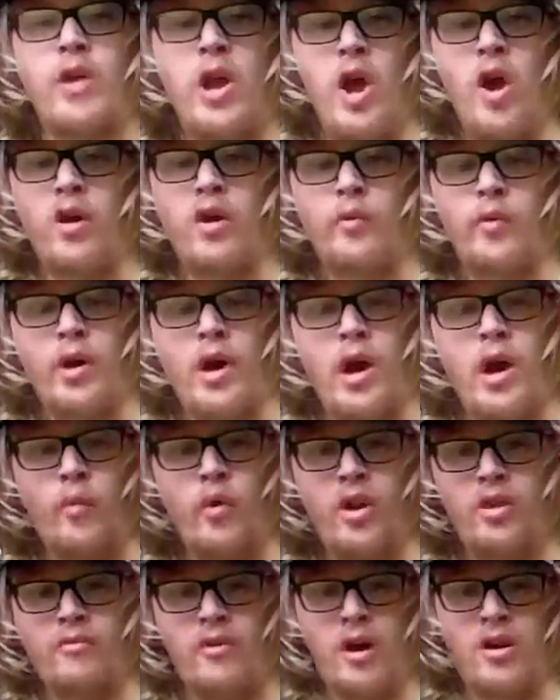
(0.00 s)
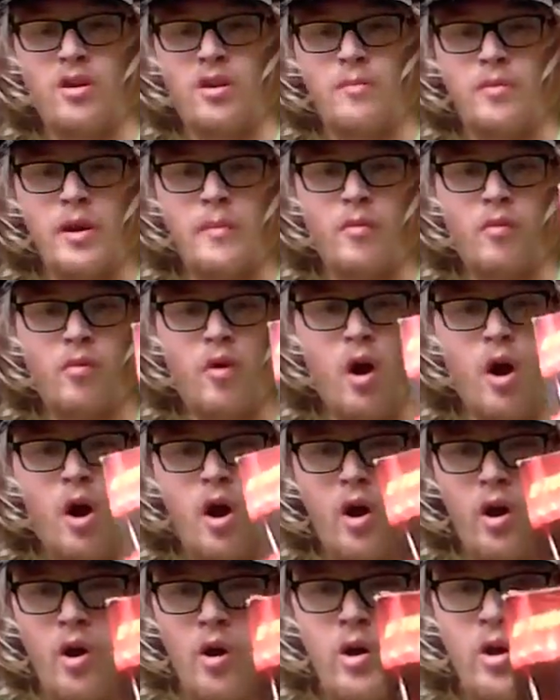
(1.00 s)
area where the rest of the people
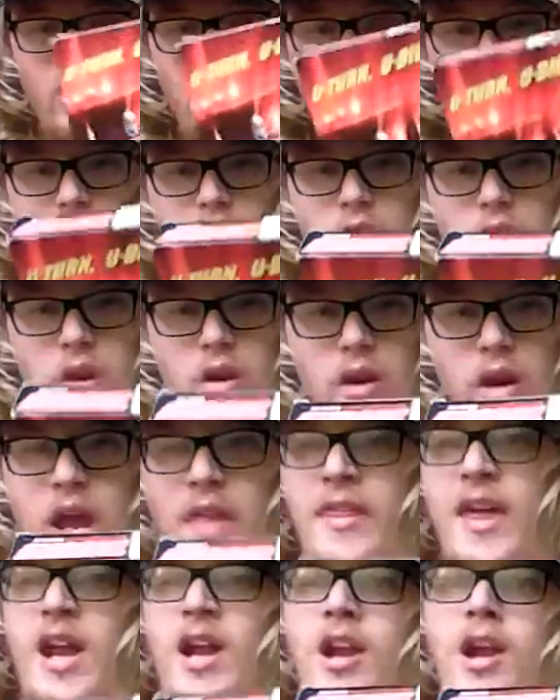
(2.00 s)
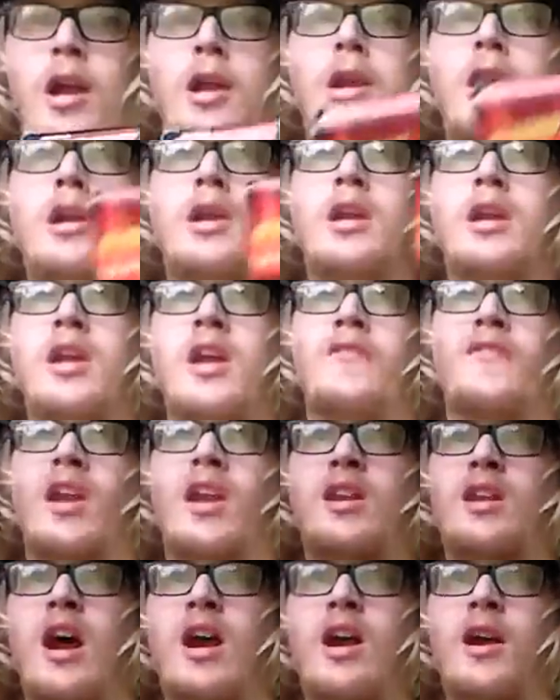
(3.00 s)
are. And then she's just given a
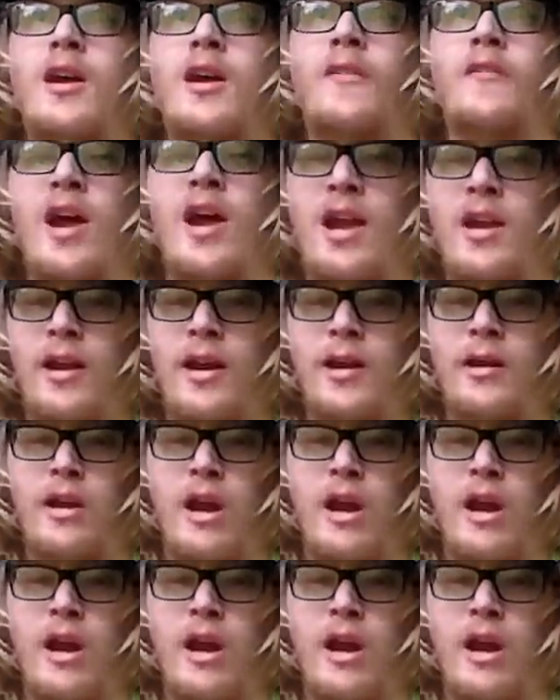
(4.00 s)
sedative, and she's